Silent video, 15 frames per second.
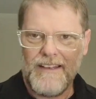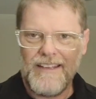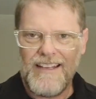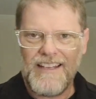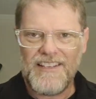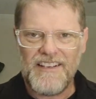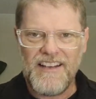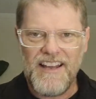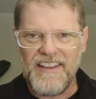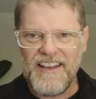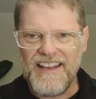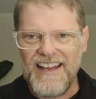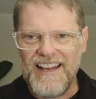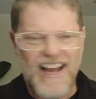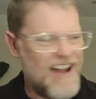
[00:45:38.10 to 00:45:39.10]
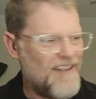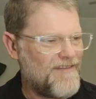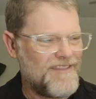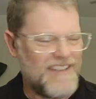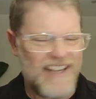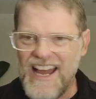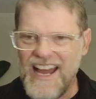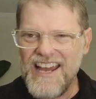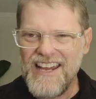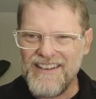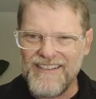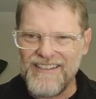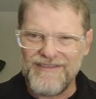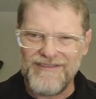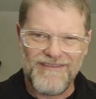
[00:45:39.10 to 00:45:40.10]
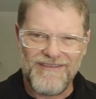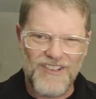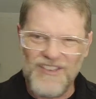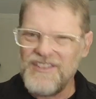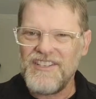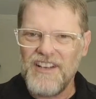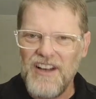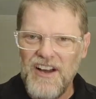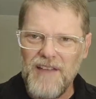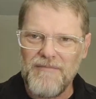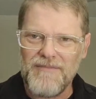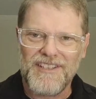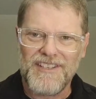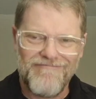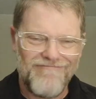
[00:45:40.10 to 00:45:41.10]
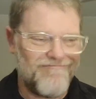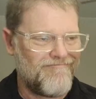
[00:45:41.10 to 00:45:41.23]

That's another half day of good times.